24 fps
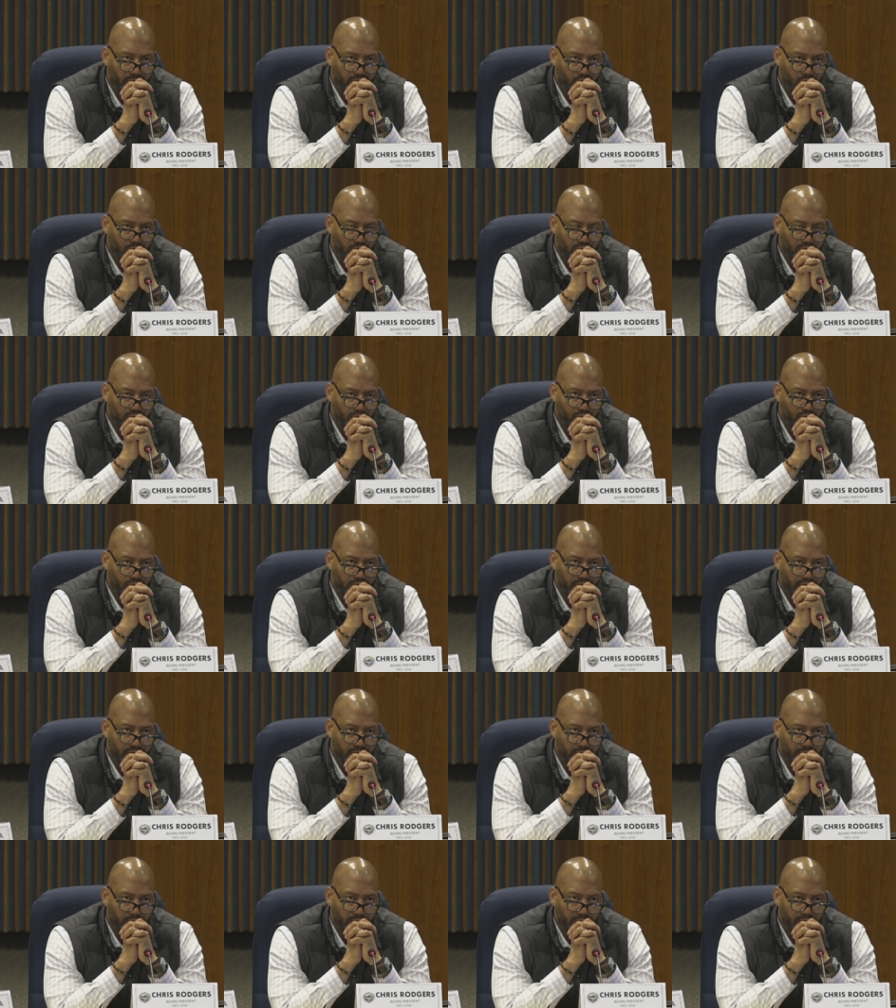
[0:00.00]
I
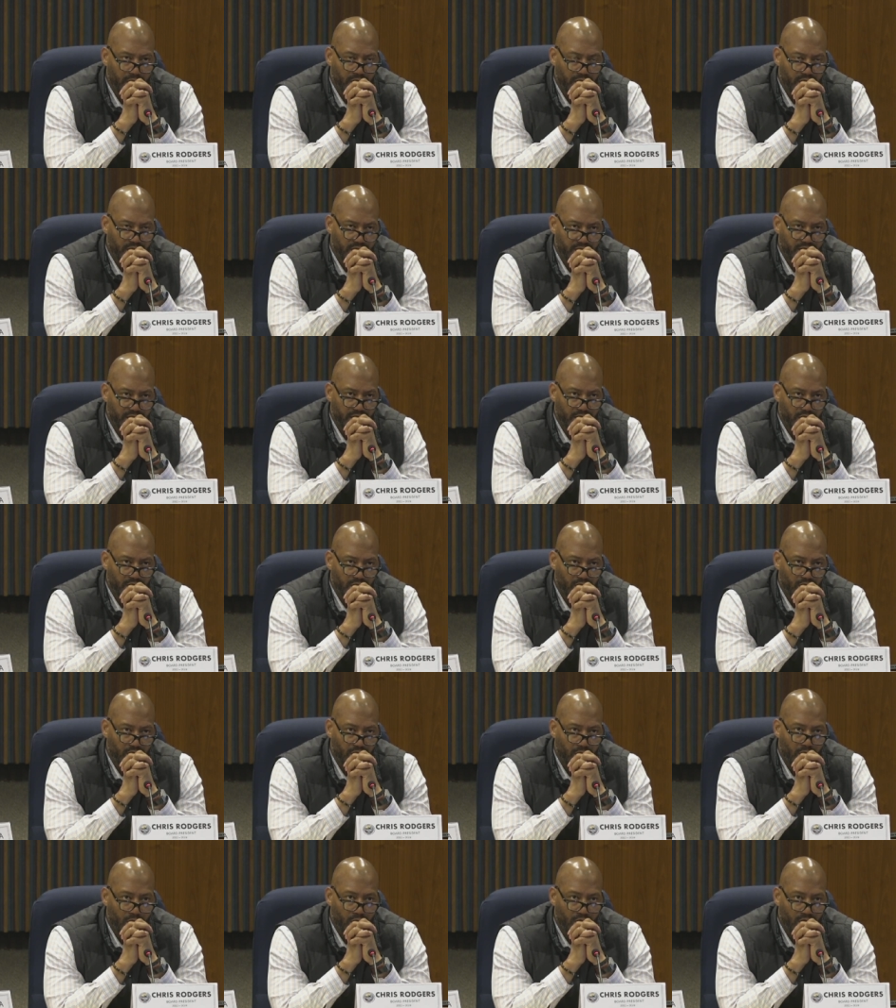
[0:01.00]
mean, is it a
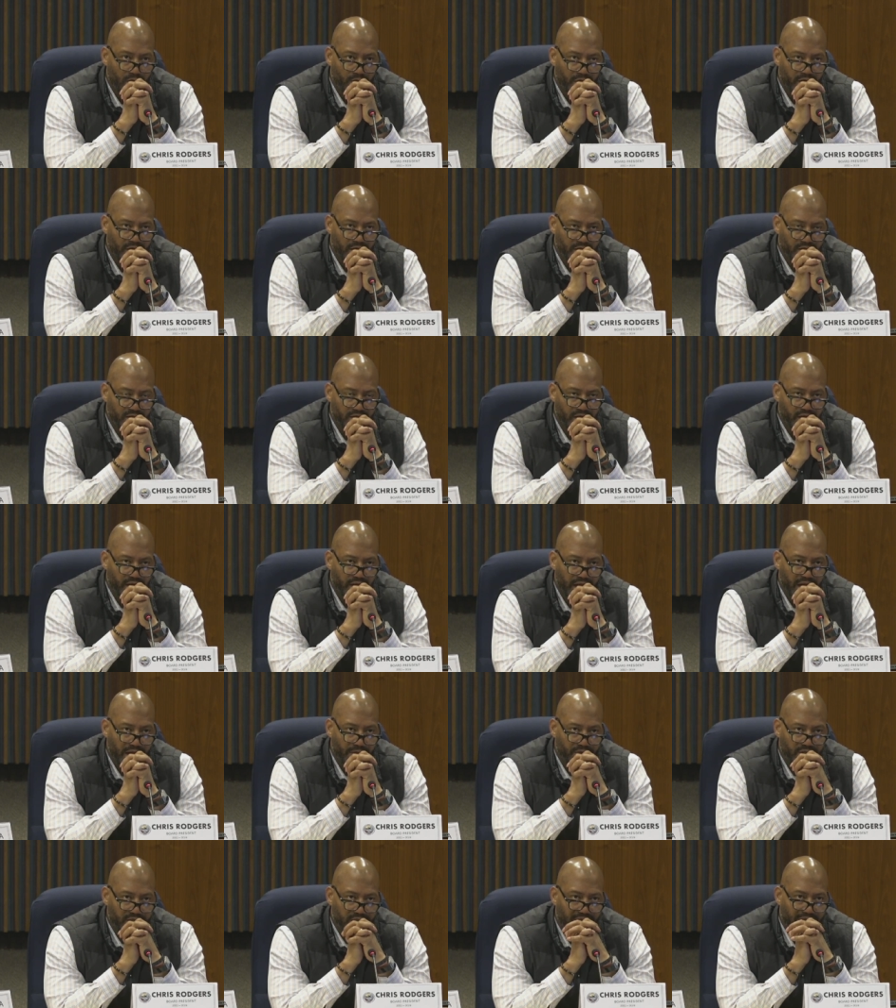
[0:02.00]
little longer because say it
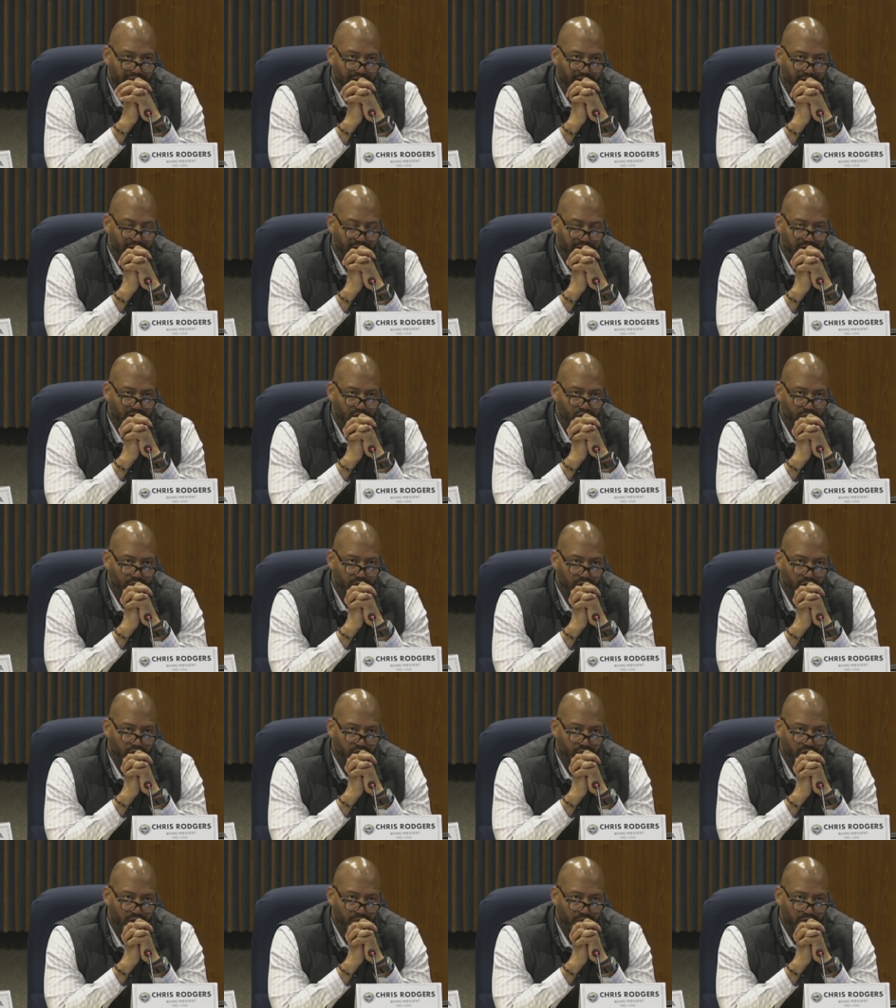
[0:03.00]
happens now, October,
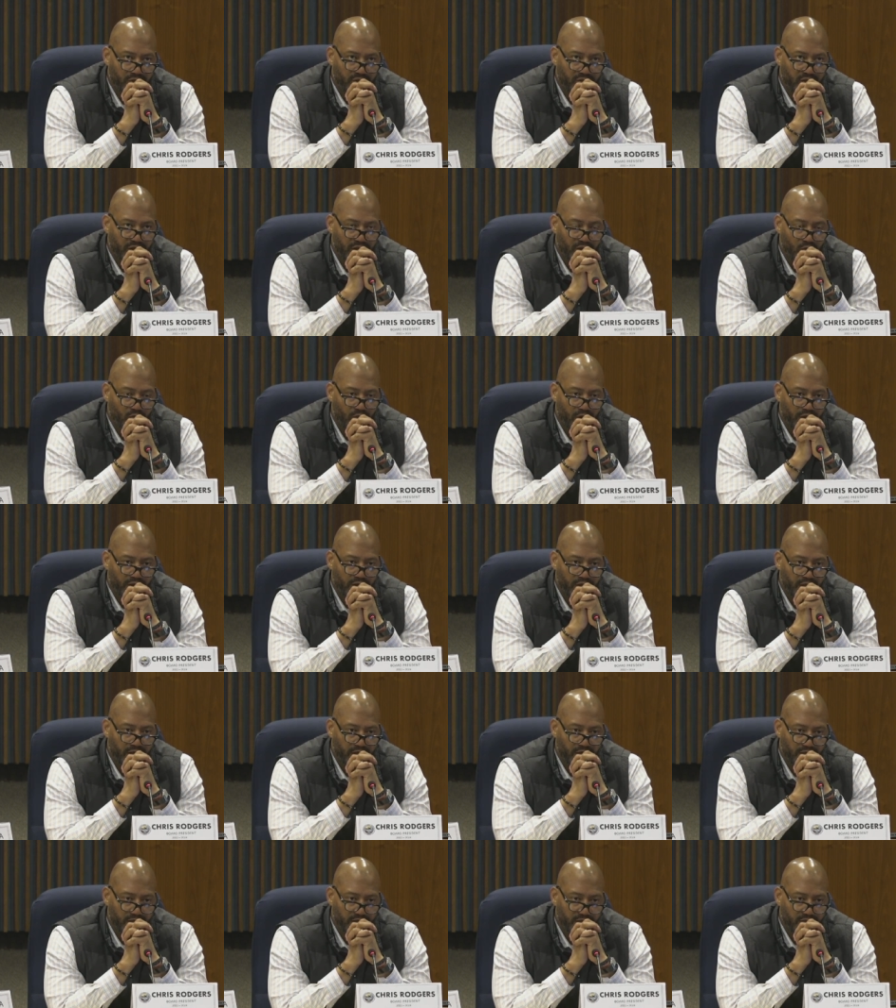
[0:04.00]
November, say the weather
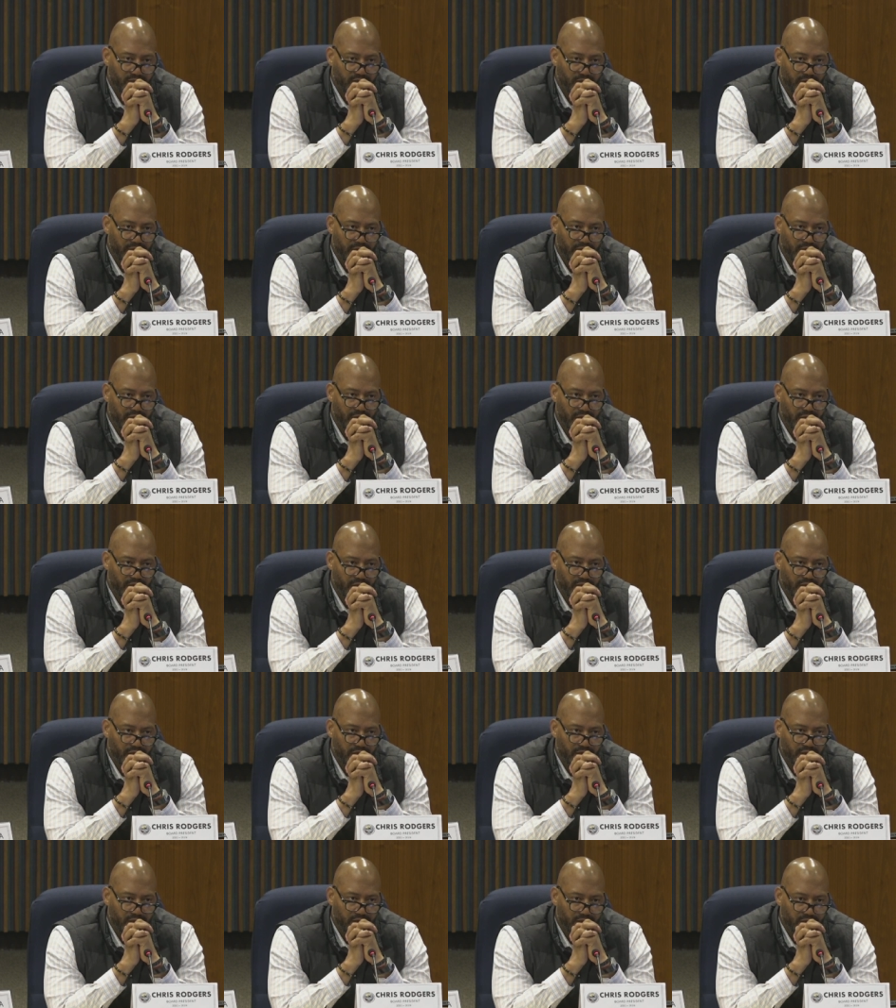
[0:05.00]
hits,
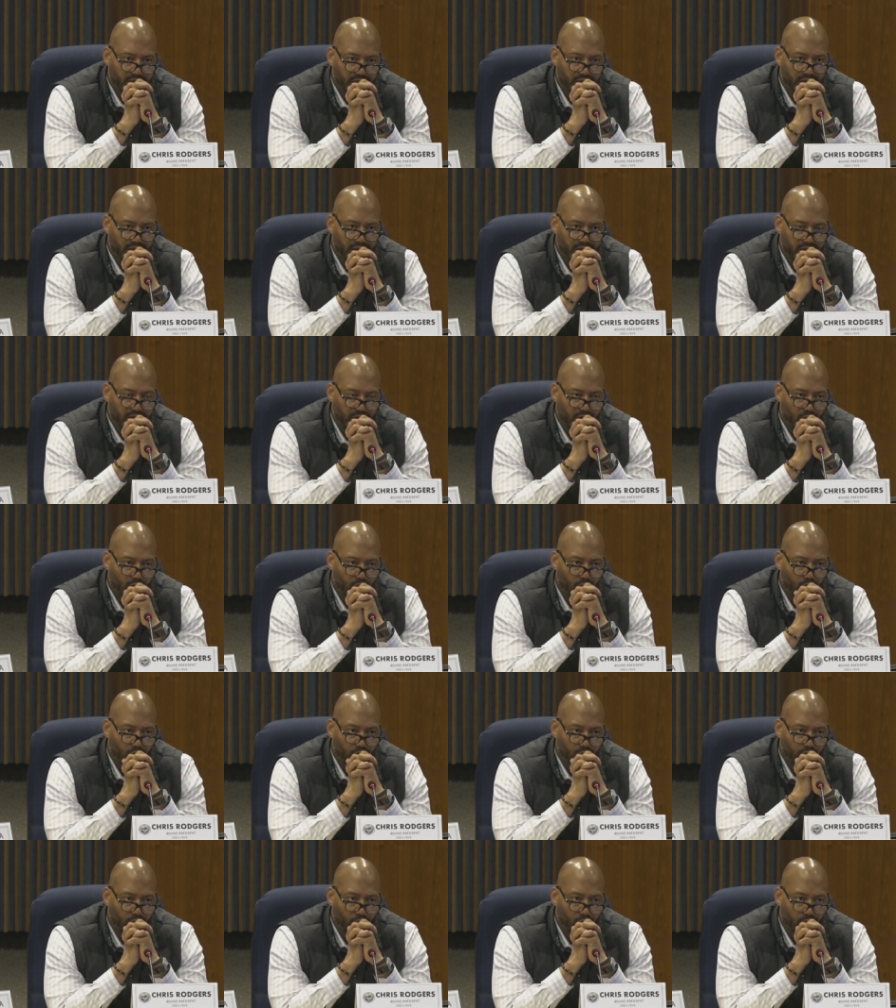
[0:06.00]
gets
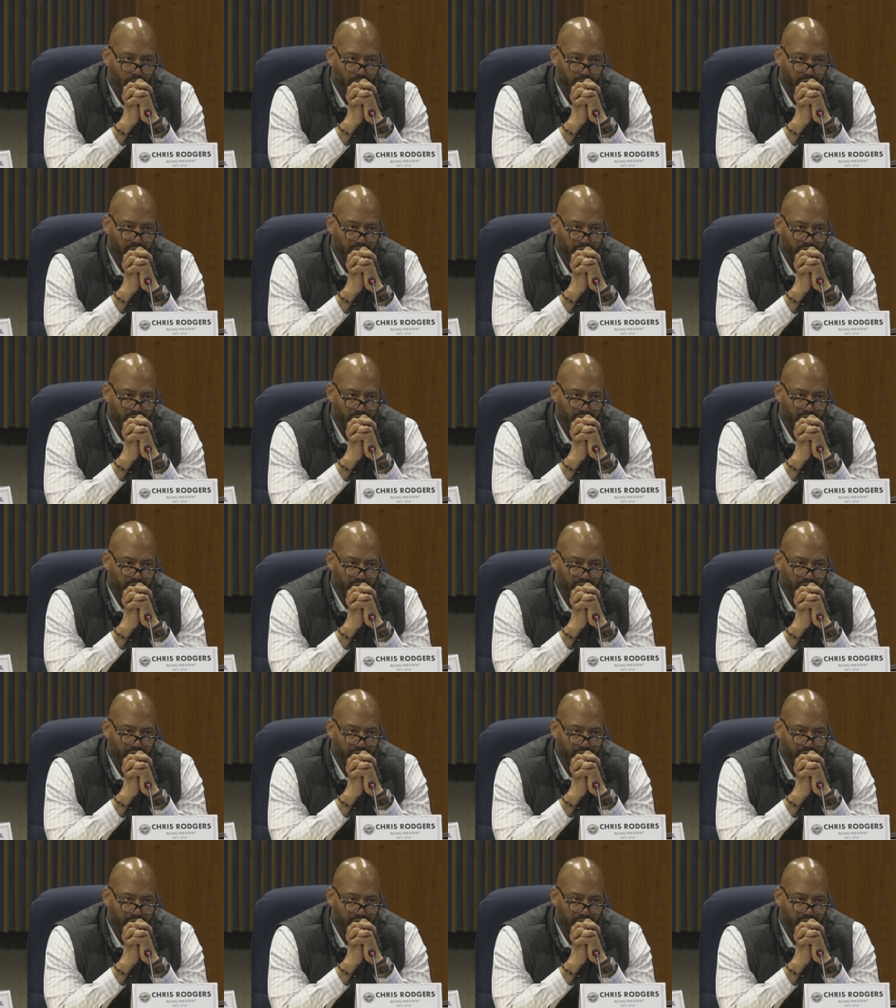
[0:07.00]
cold, dormant,
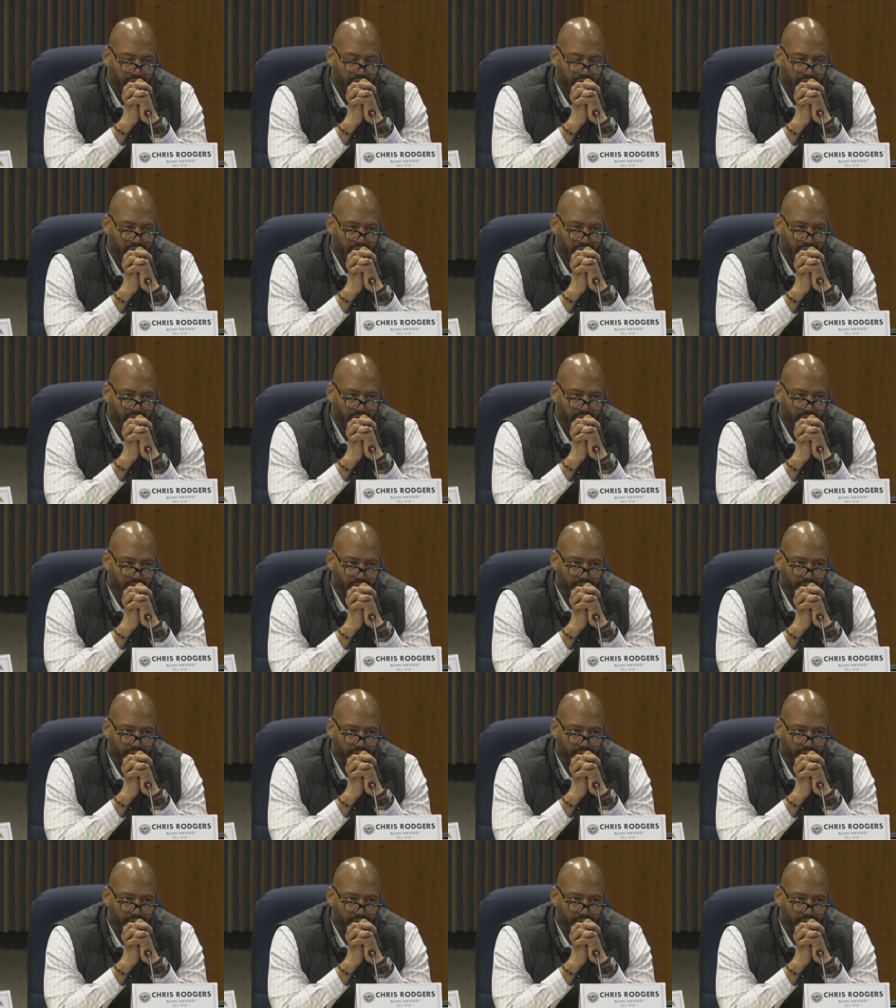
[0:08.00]
and then